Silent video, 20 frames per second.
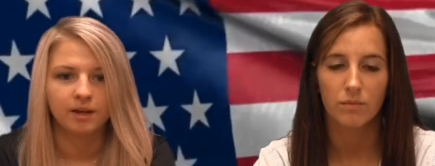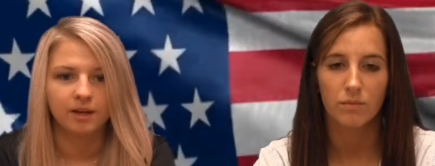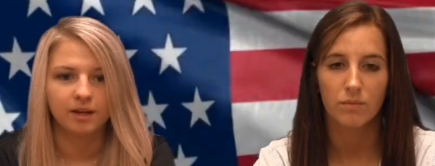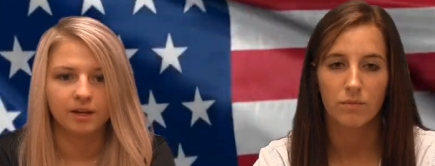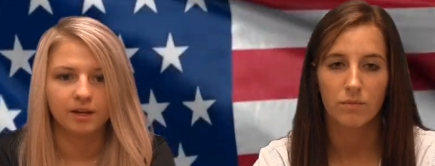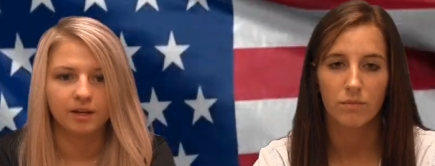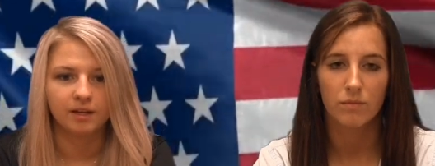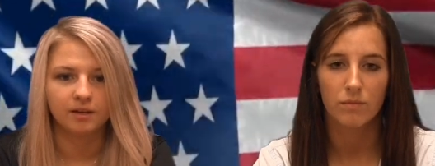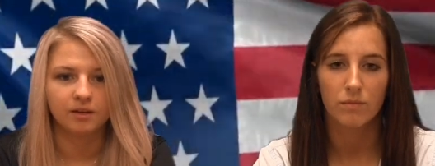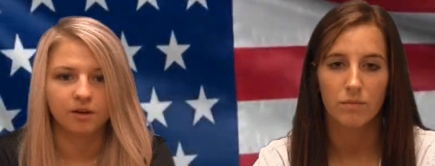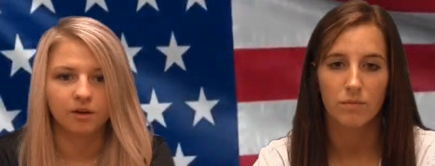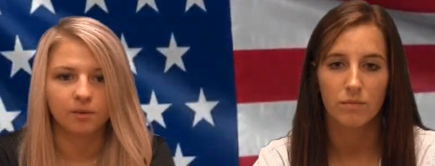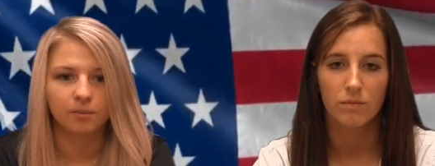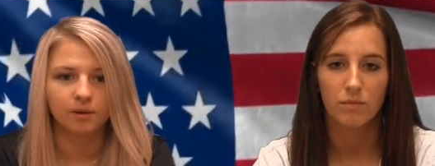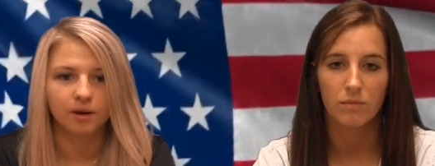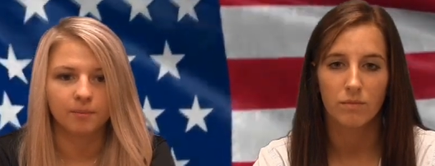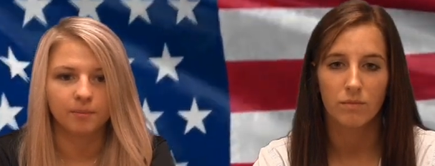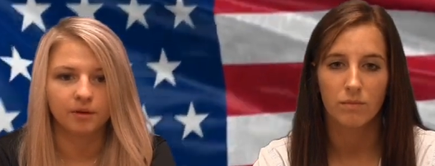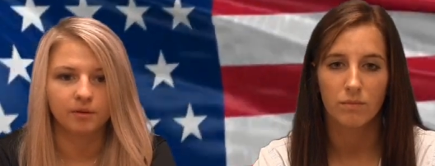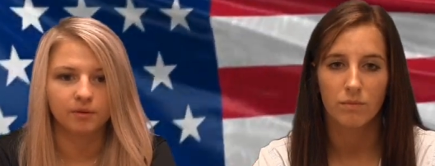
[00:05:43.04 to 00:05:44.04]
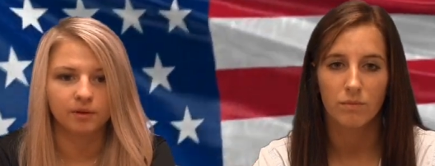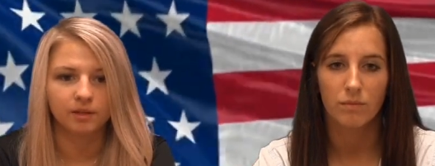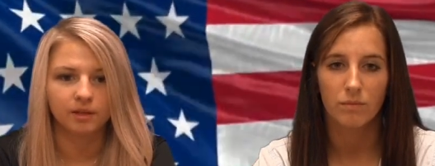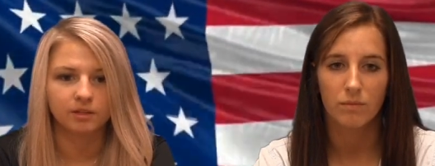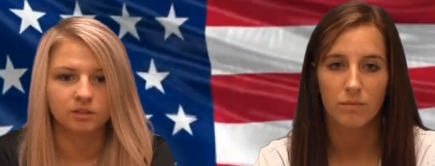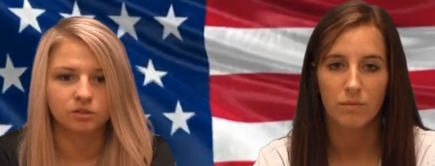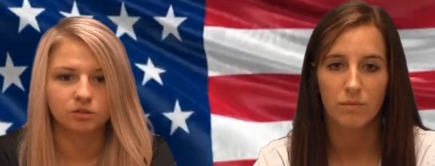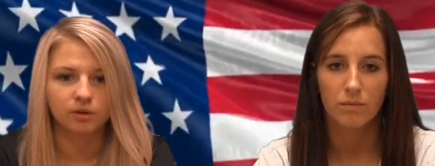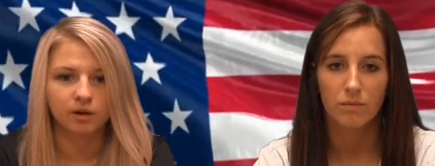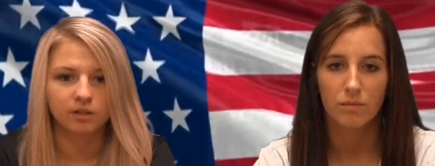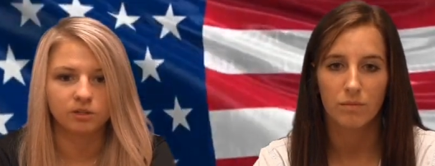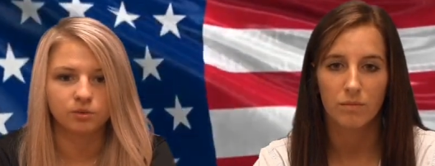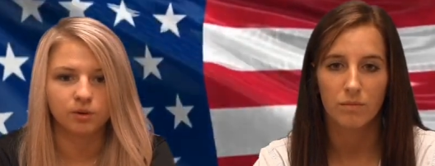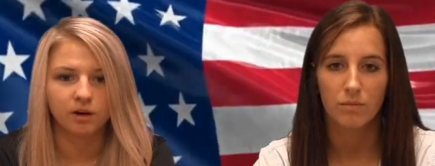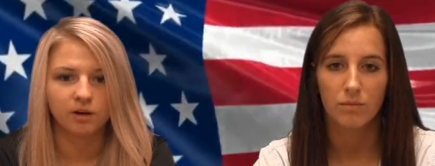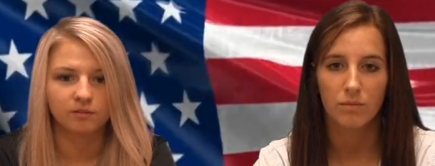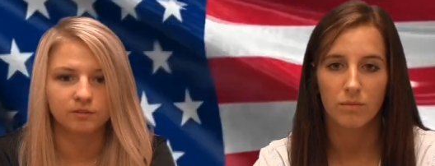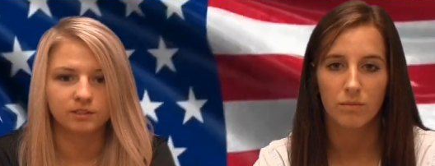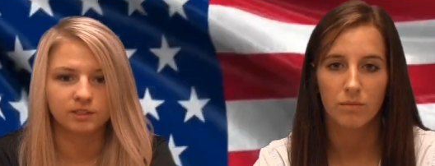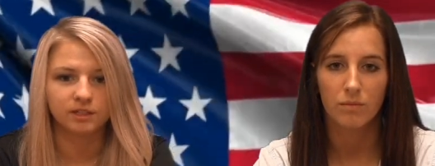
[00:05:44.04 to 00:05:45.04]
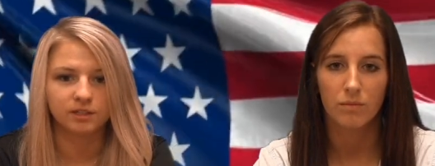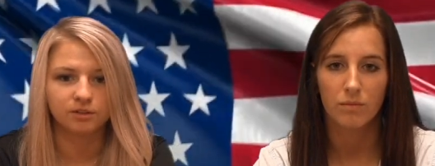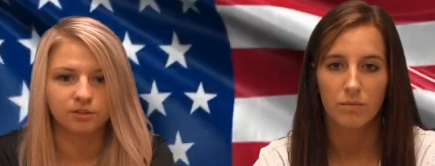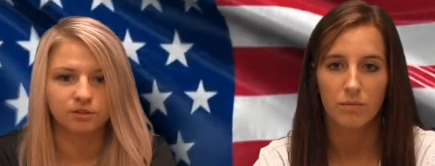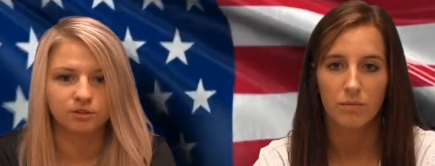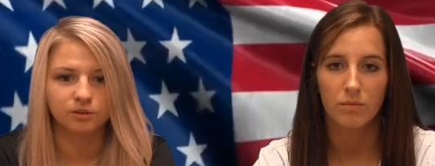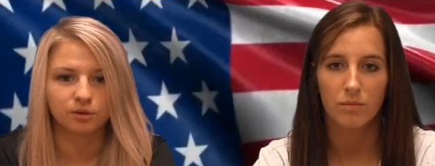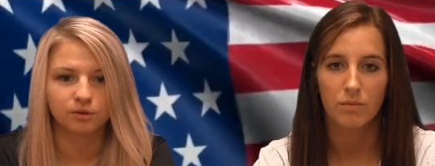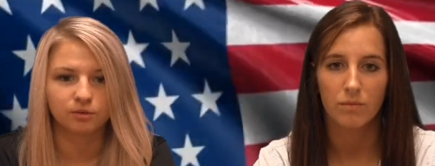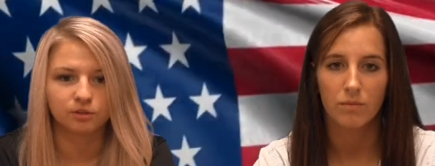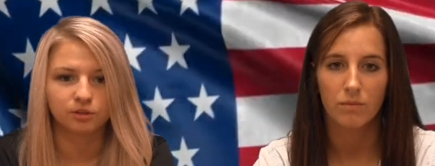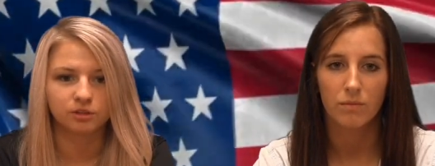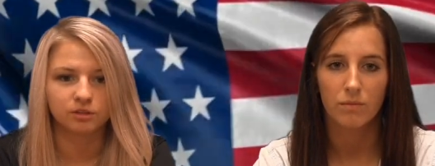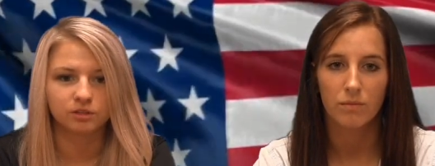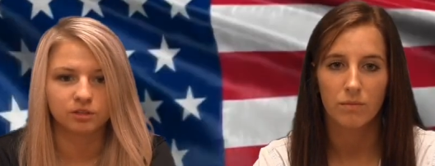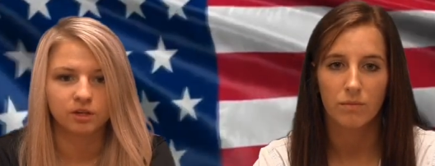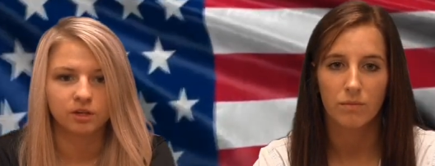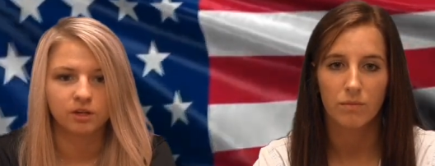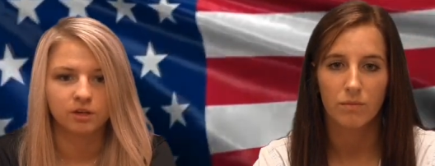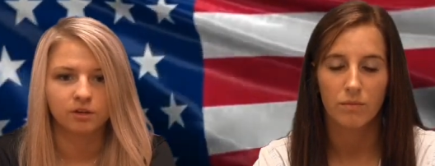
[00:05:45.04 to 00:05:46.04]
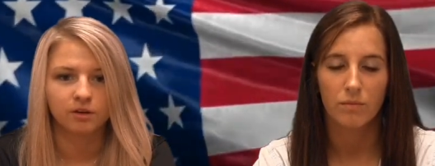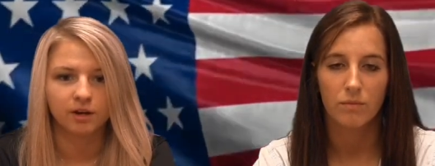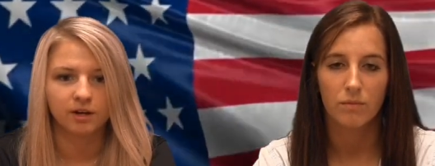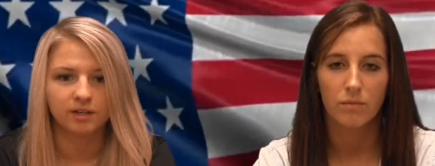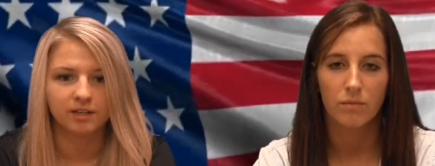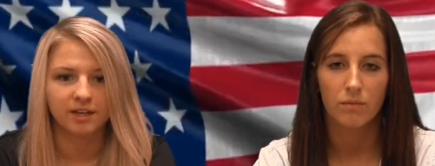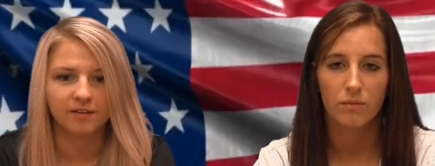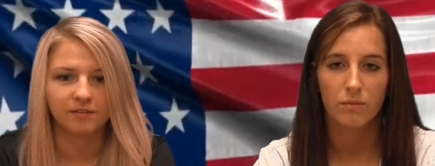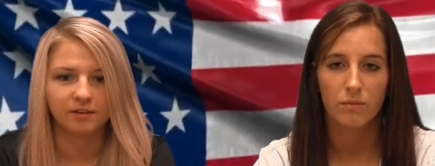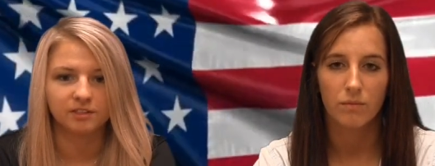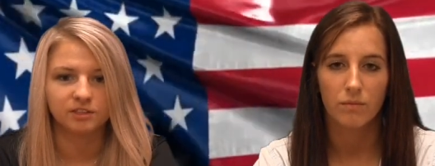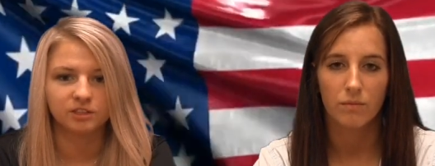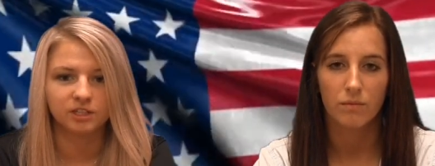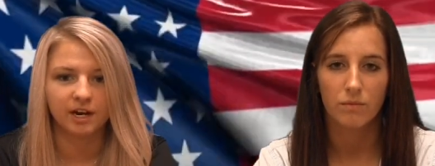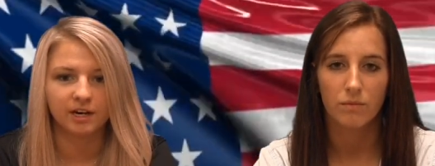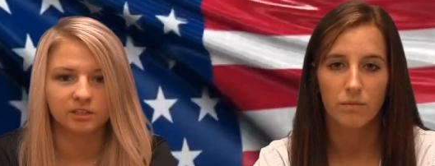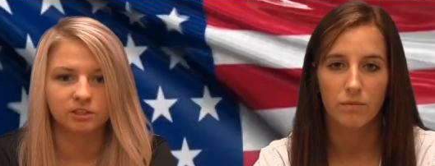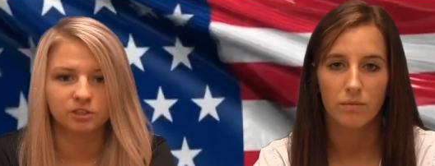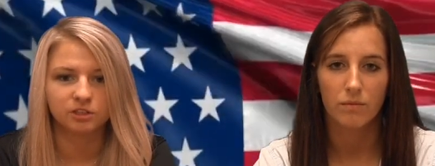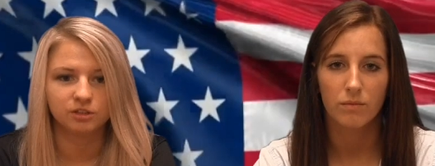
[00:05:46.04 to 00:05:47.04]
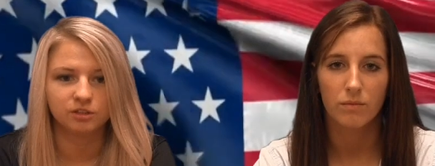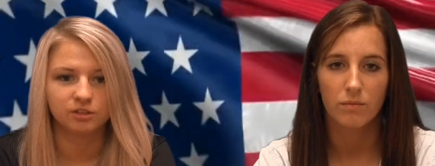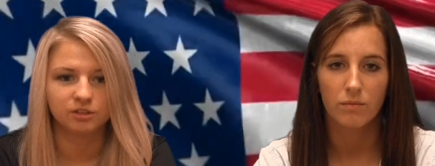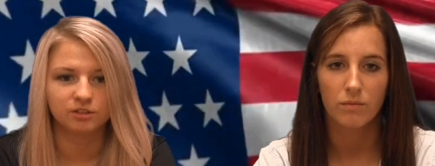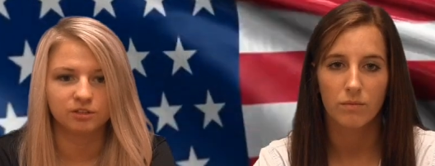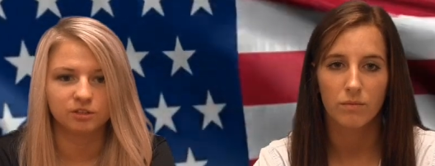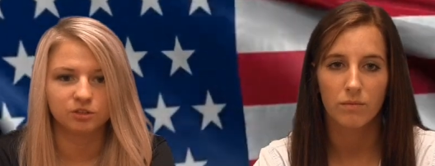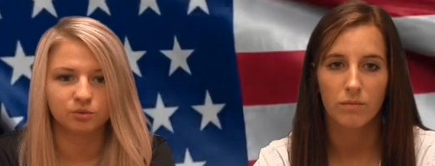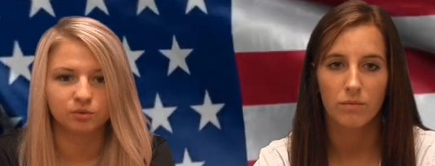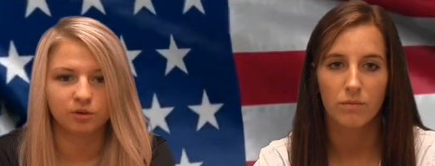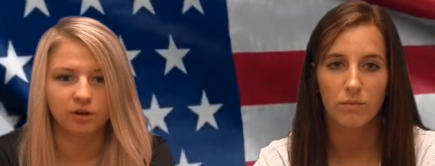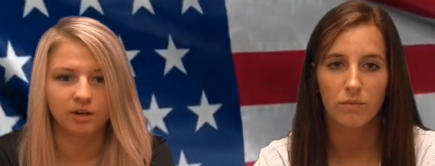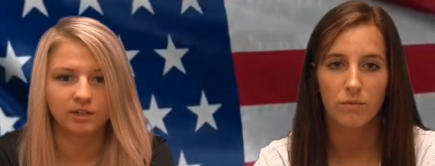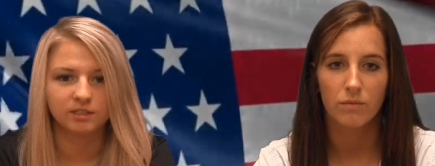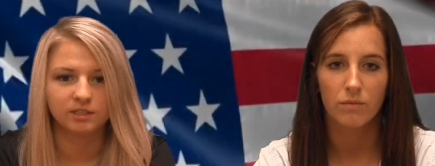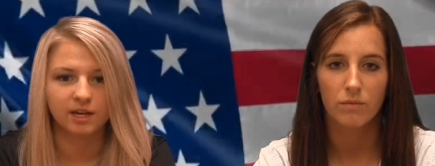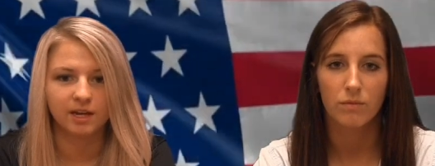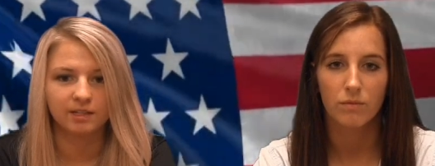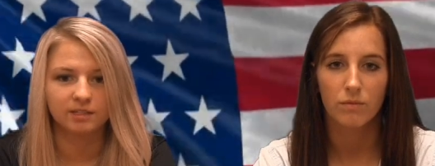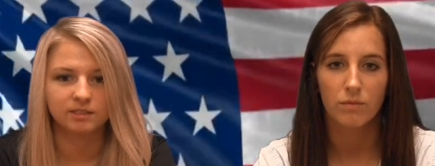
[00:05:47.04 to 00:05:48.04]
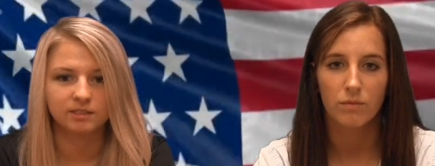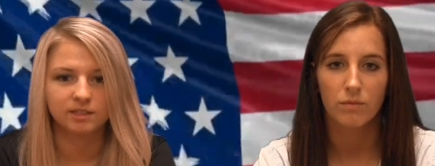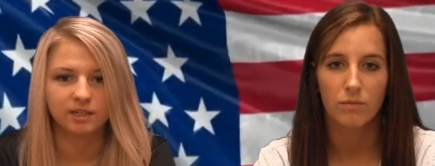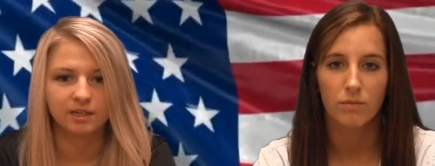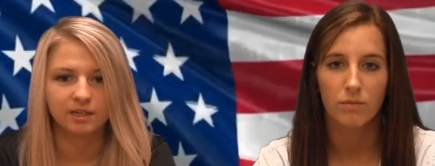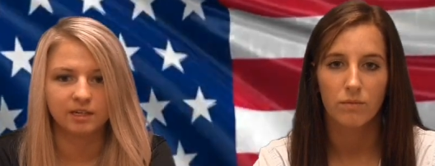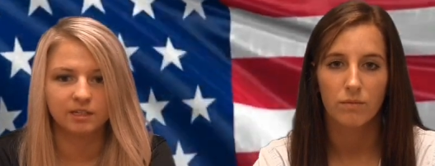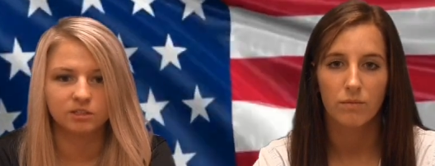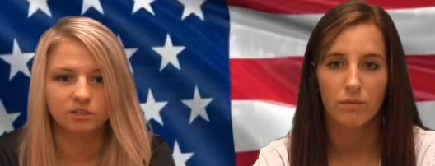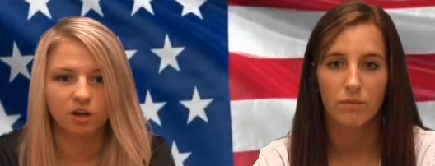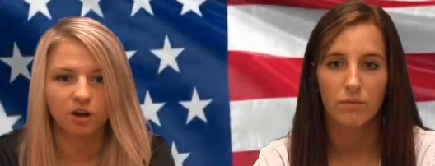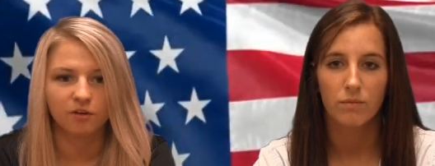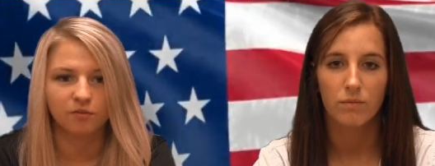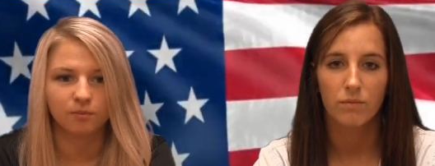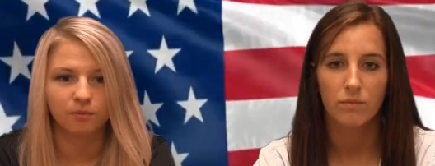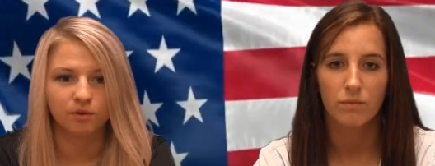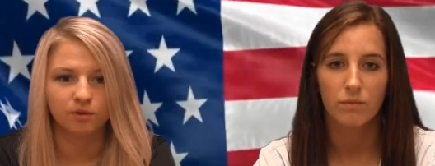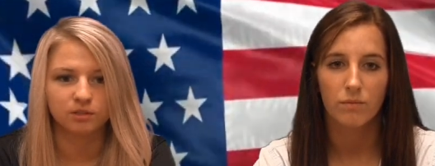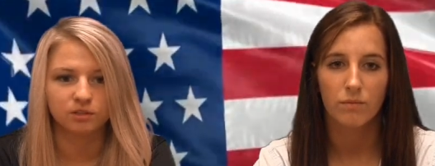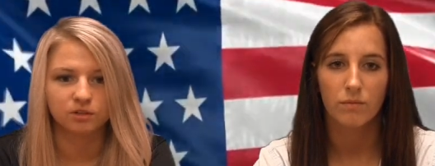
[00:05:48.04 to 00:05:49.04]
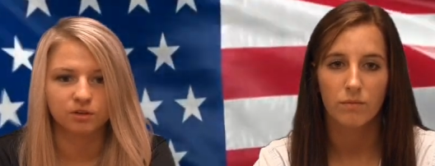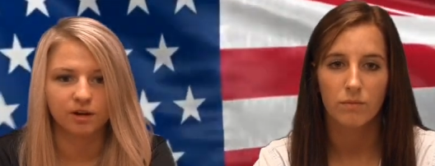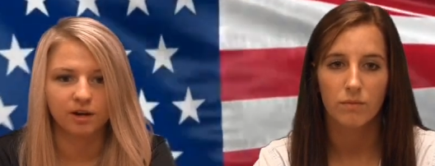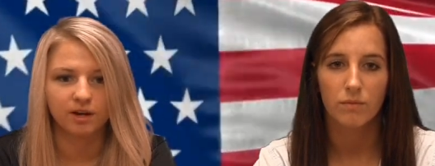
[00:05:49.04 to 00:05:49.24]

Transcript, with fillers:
Speaker 1: in homecoming relays. Grade 12, senior soldiers, grade 11 Jack Juniors, grade 10 Sneaky Sophomores,